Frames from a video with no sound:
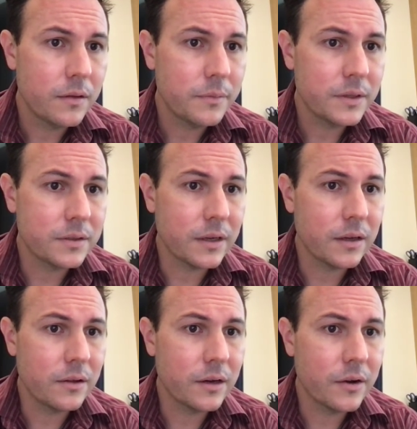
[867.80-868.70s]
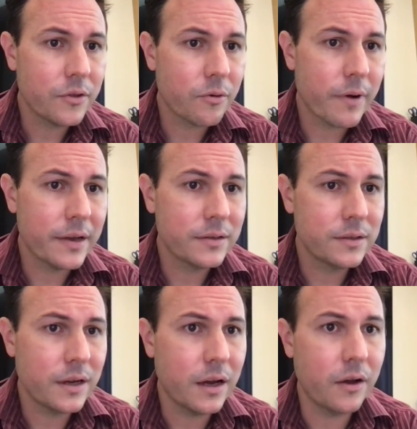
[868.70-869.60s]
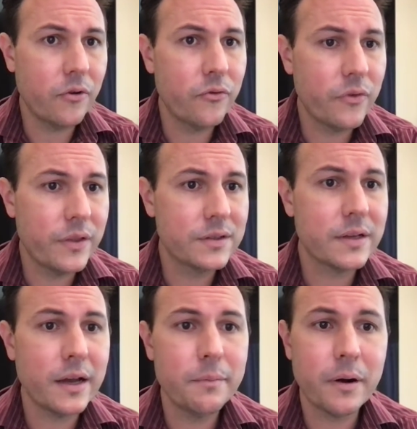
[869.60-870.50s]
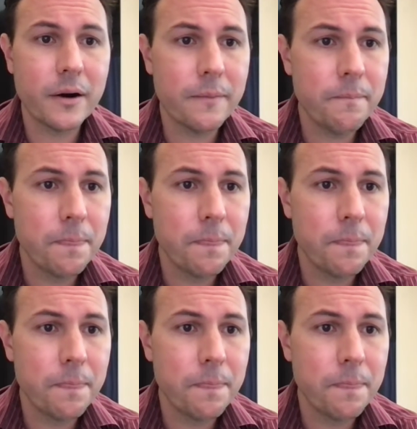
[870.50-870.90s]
me see. Looking at the rest of the sidebar,